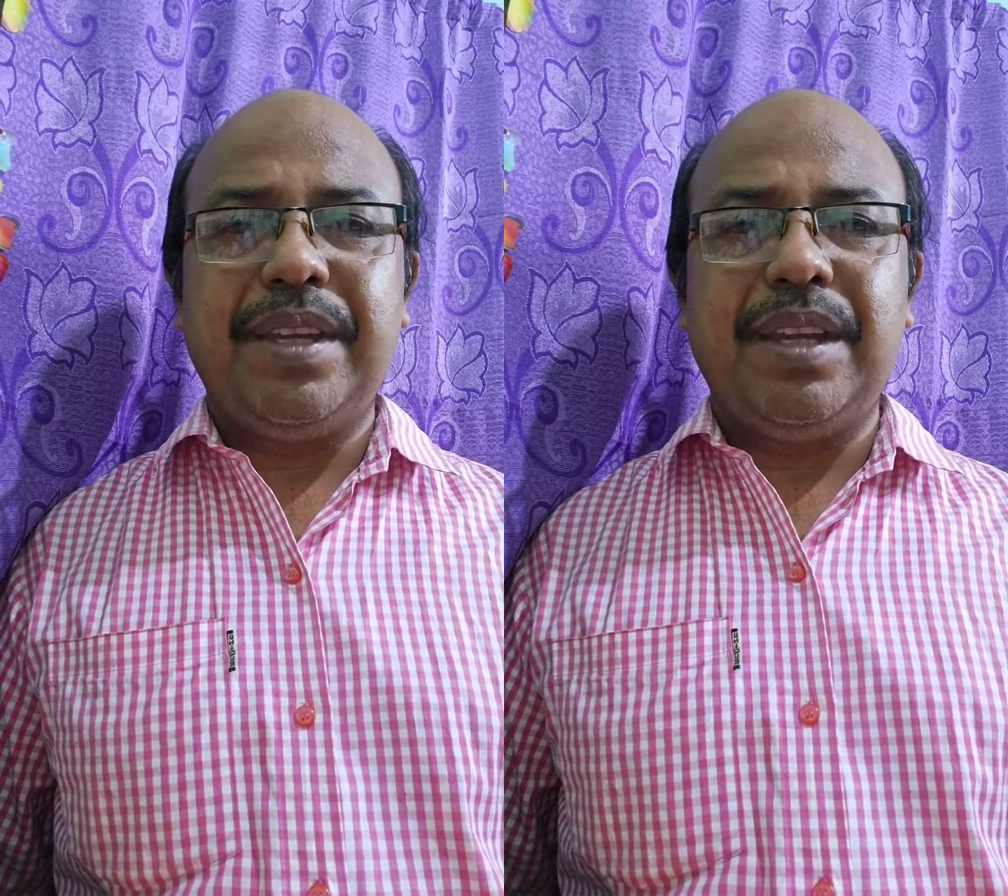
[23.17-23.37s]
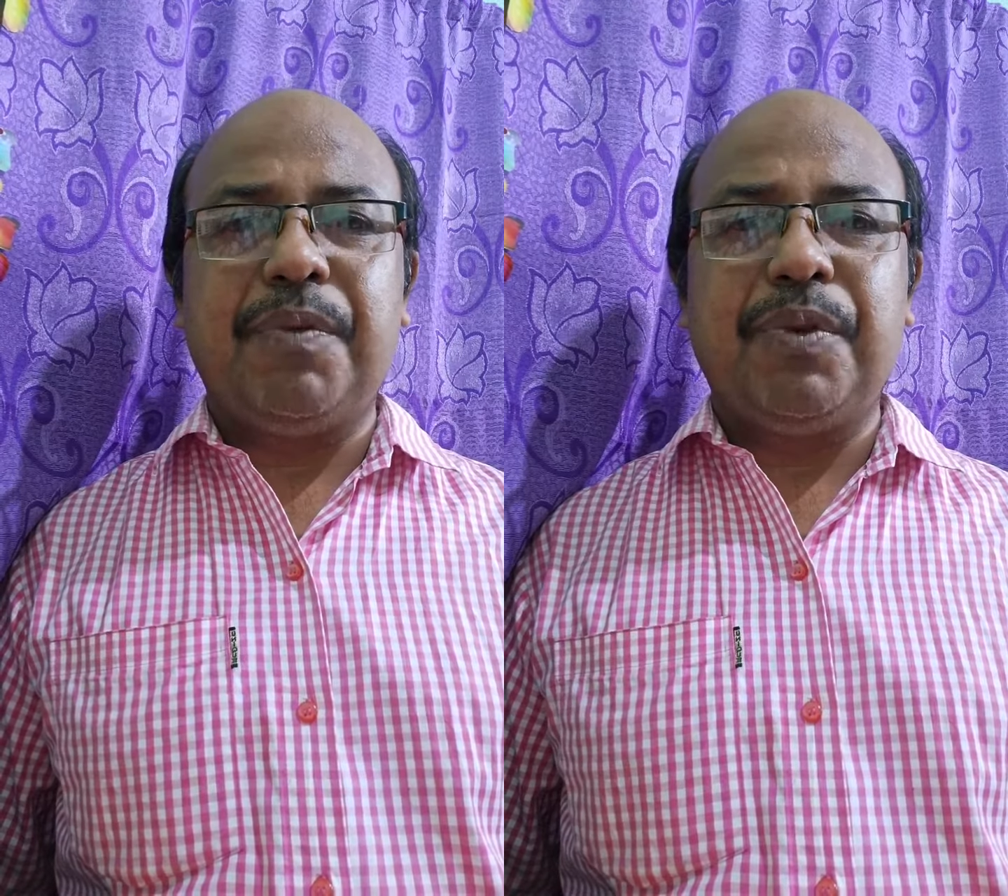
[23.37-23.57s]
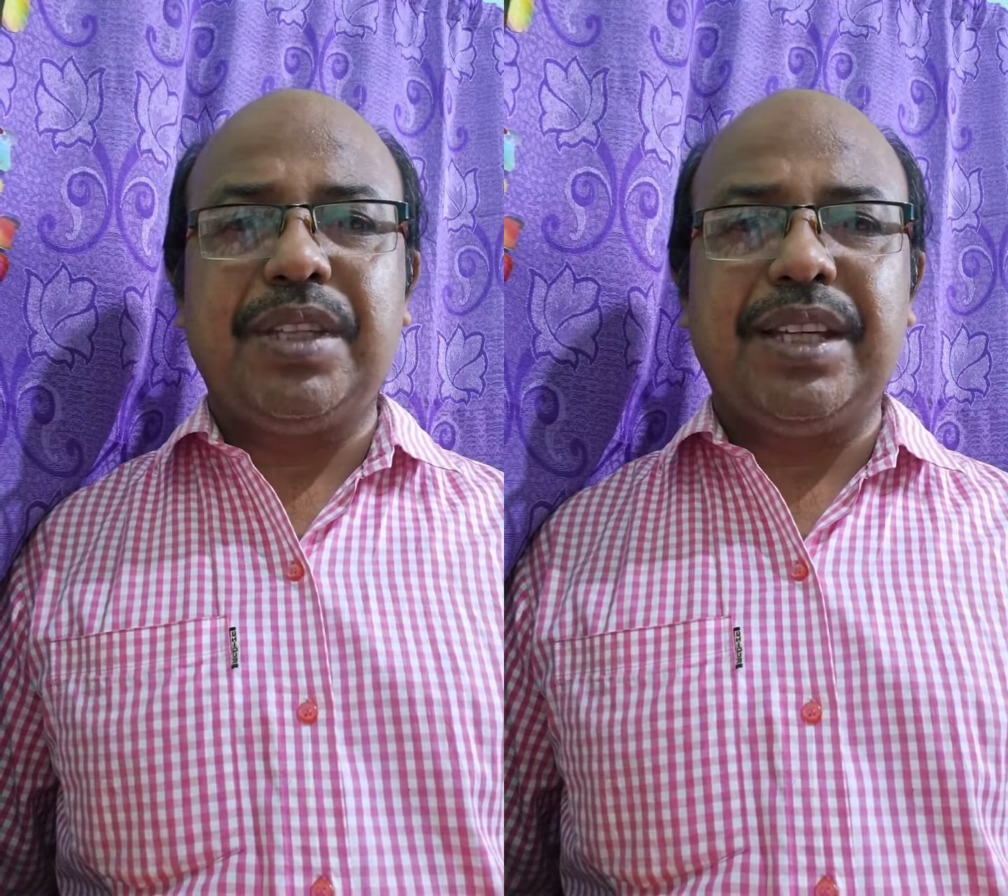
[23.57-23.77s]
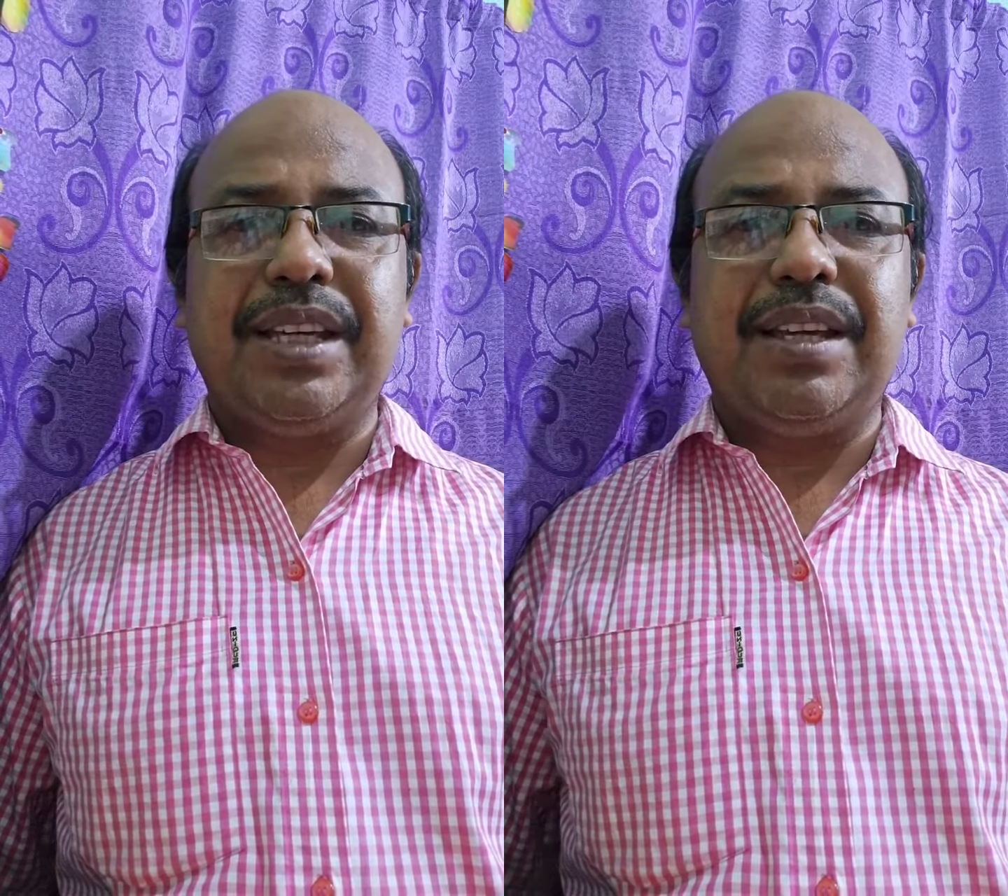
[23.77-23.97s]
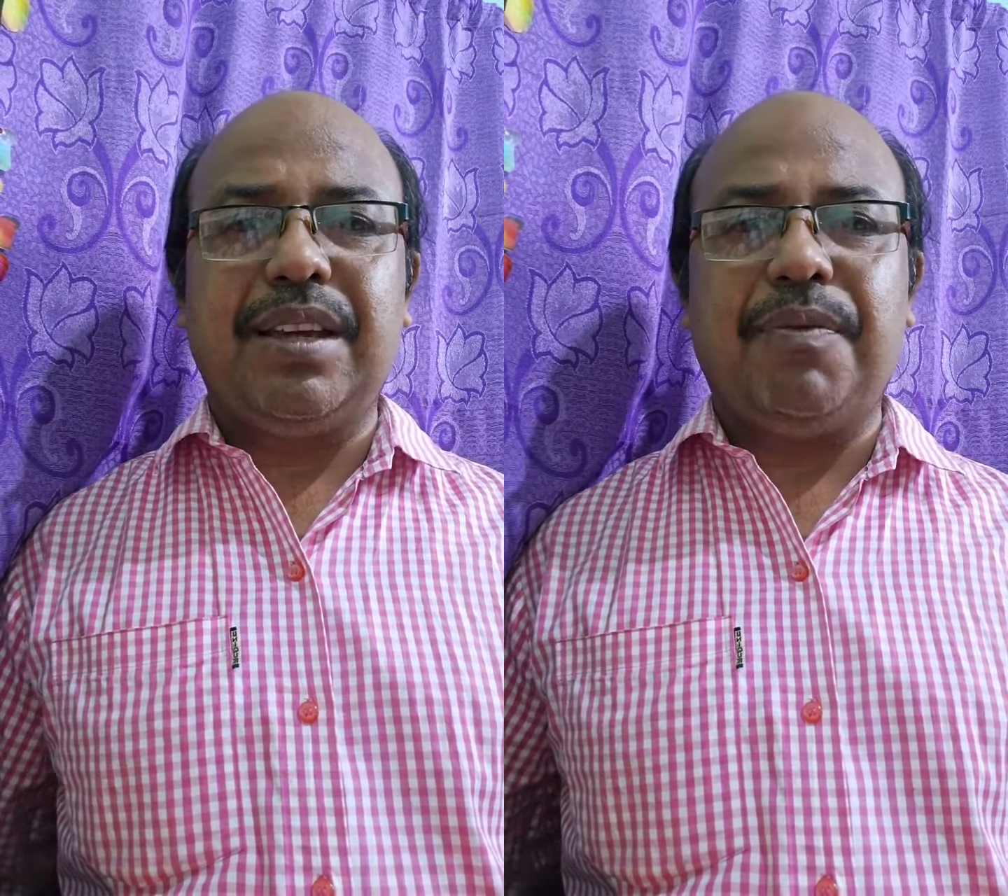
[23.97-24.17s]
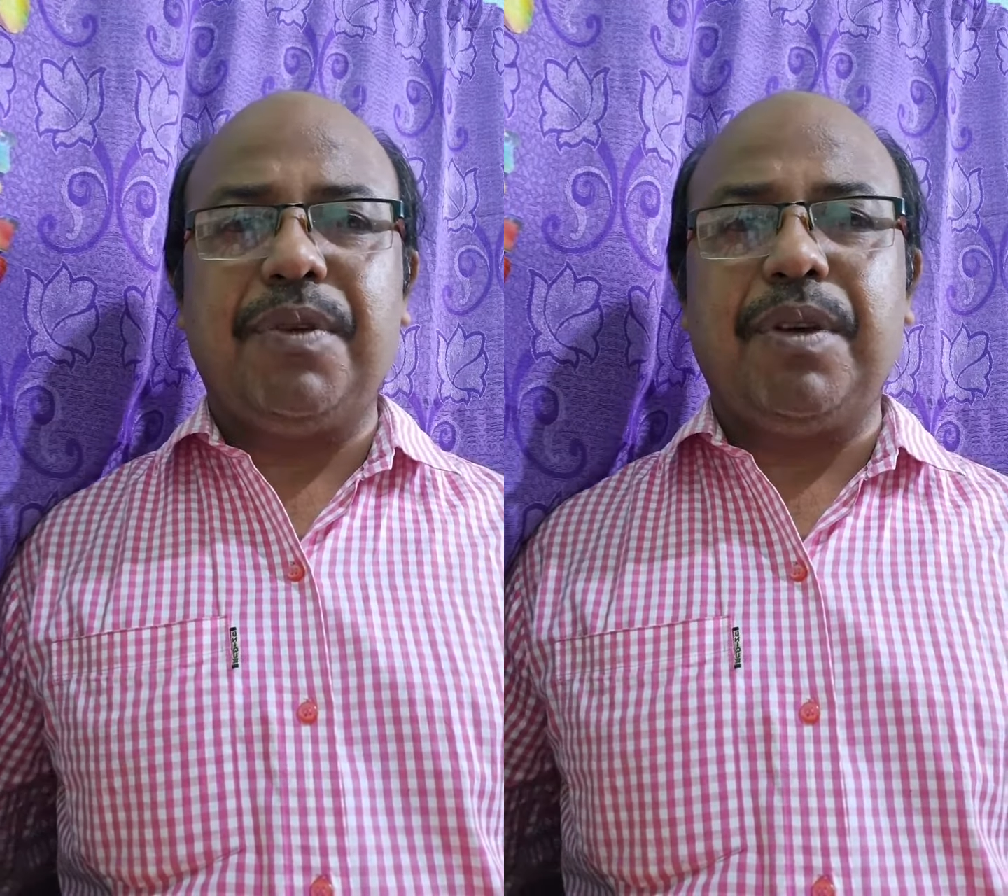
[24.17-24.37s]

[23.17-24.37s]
If you think if